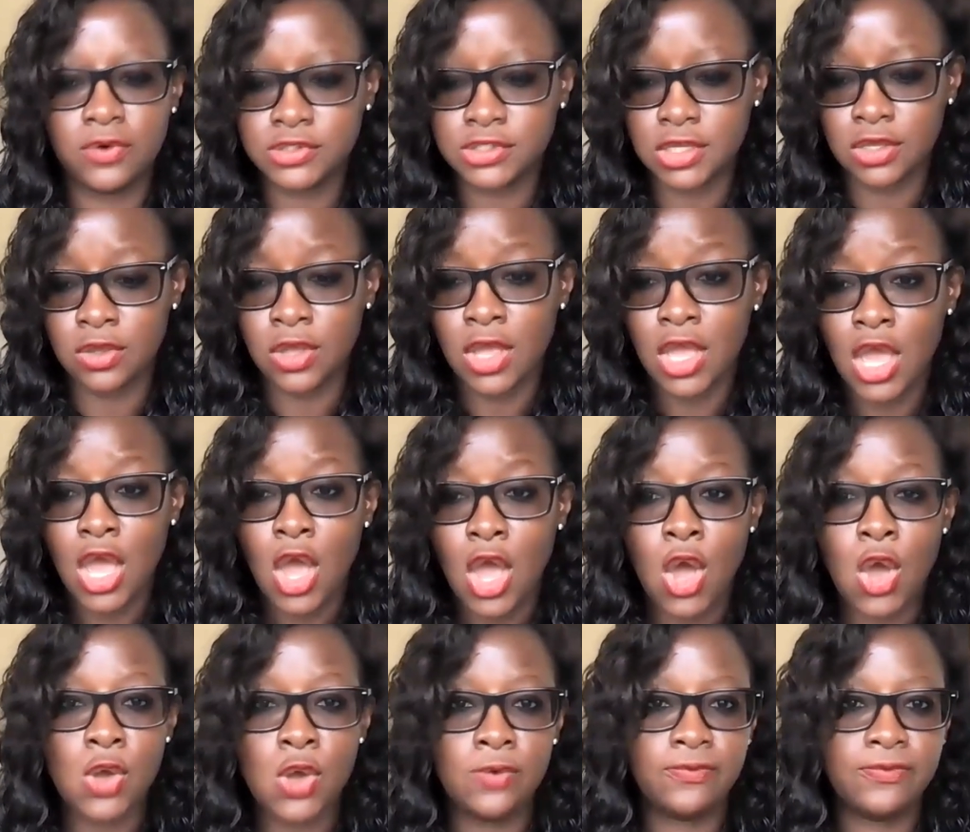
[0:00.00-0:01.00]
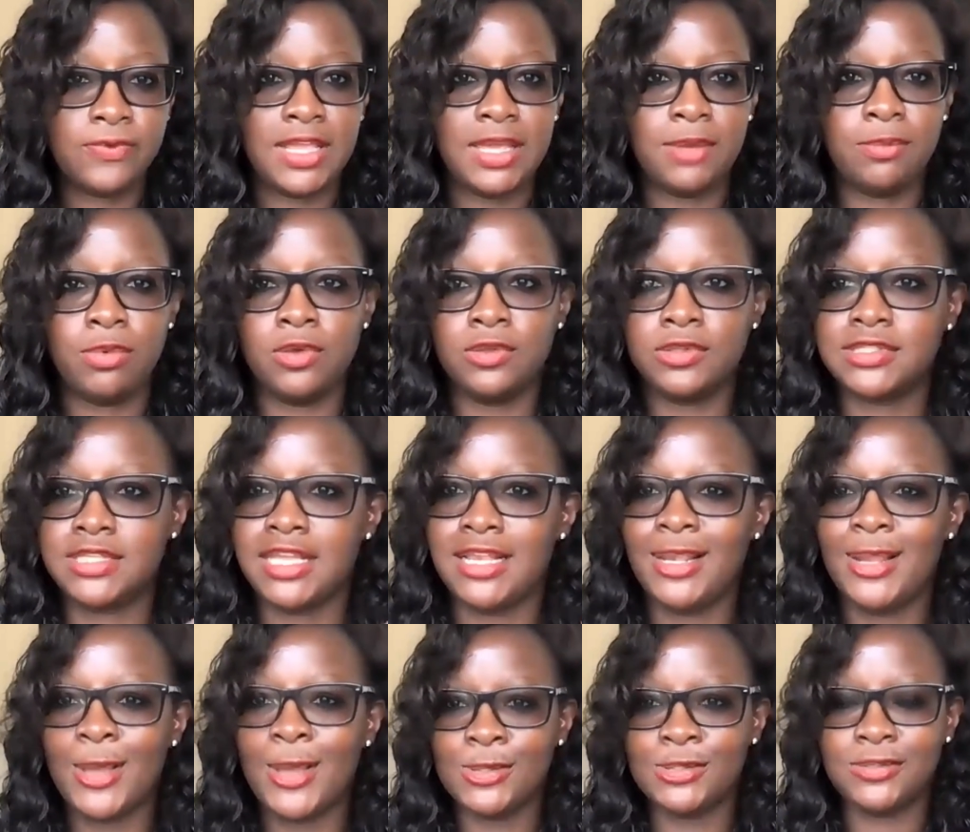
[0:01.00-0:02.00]
So hopefully we'll see
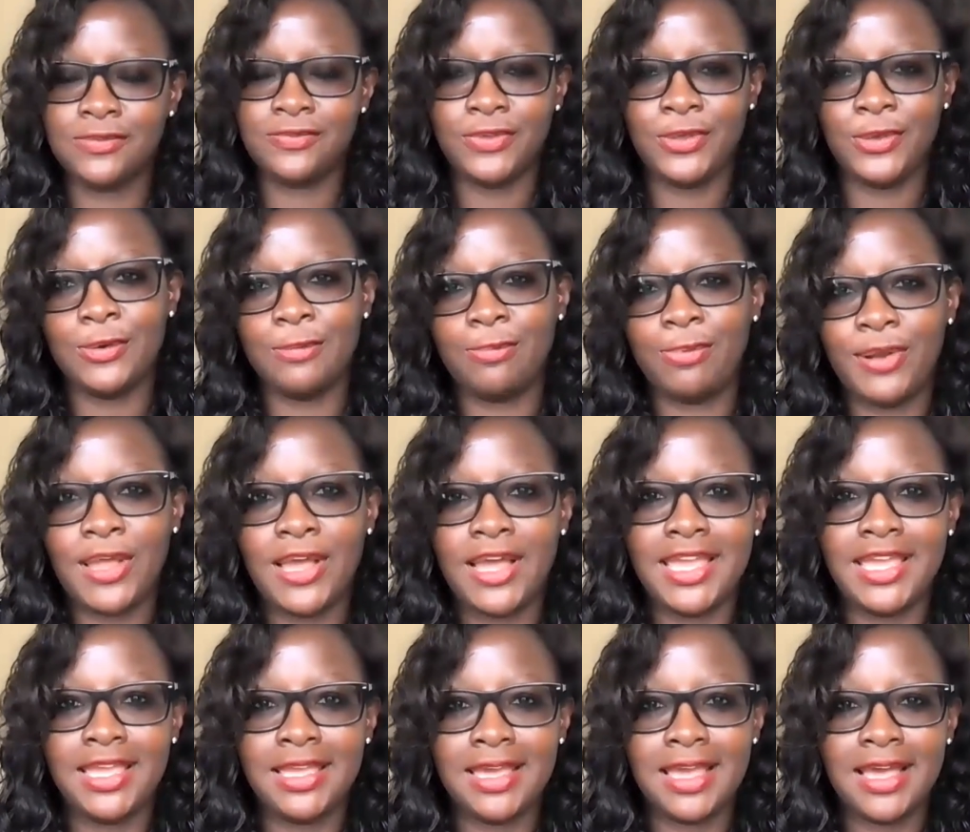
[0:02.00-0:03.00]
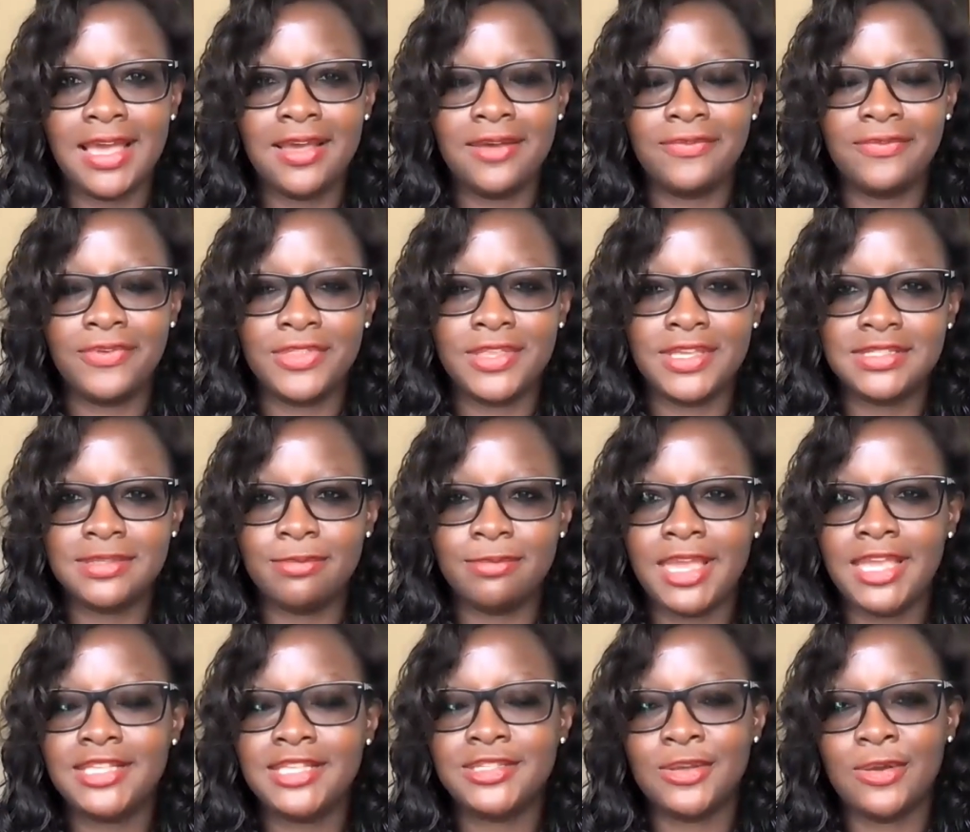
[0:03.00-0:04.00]
loads of you applying for these
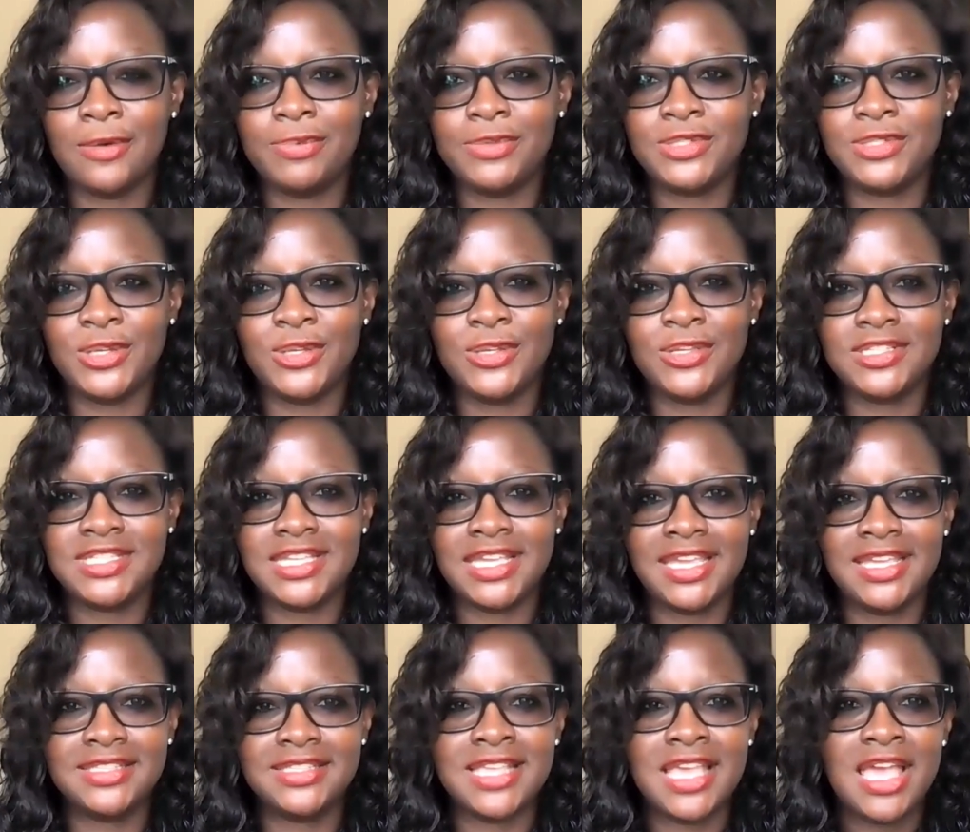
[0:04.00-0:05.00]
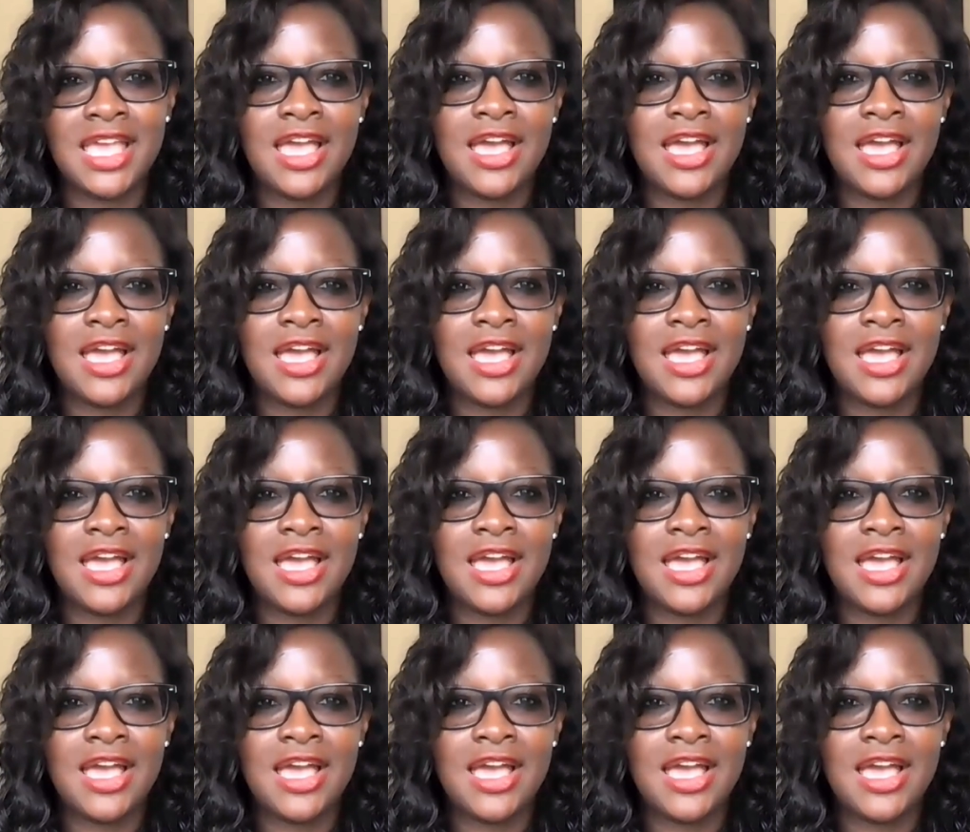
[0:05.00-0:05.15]
amazing opportunities.